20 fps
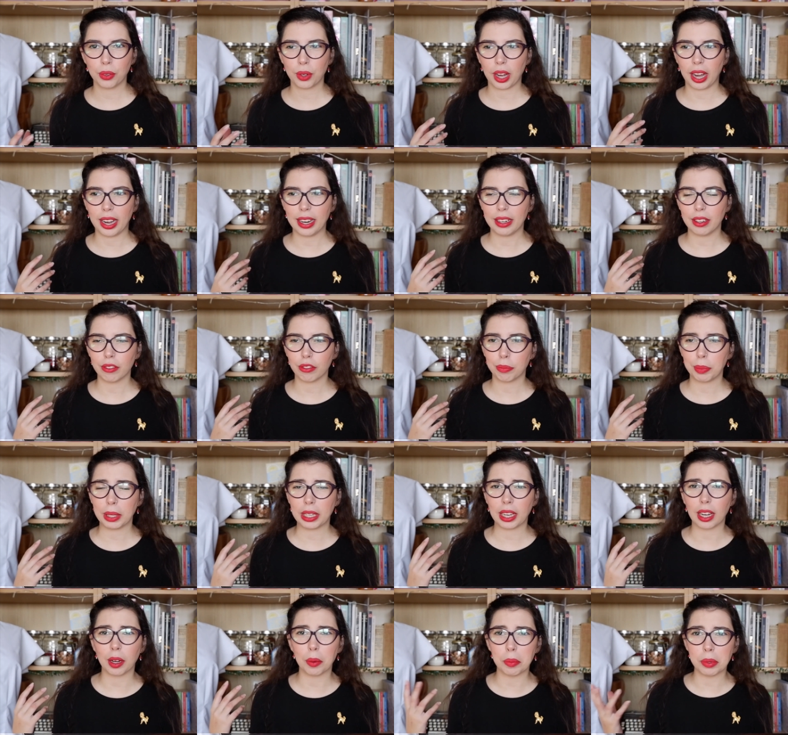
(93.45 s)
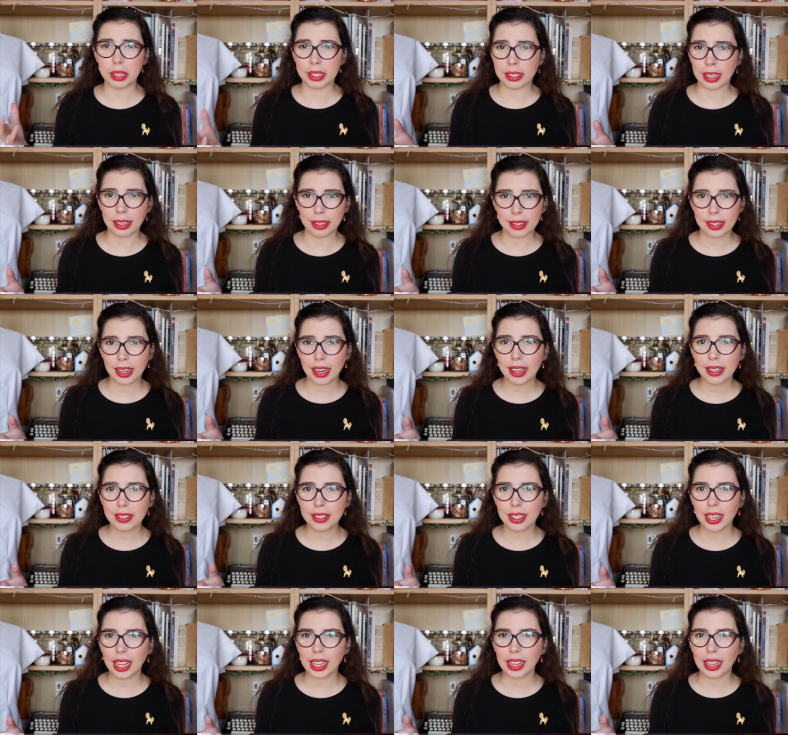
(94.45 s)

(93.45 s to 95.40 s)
you kind of become desensitized to